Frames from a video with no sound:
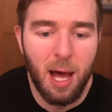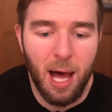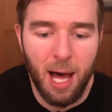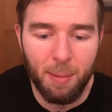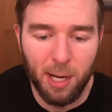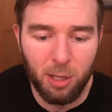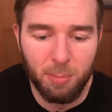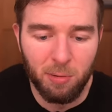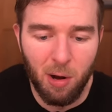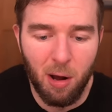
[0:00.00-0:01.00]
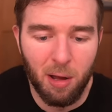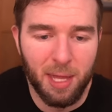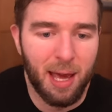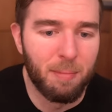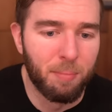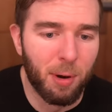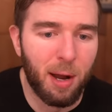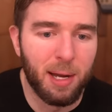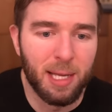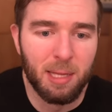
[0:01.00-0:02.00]
Um, I could be wrong on that,
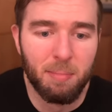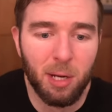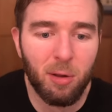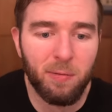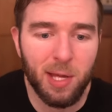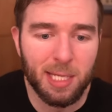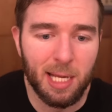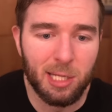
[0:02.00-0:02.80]
but in the middle of this,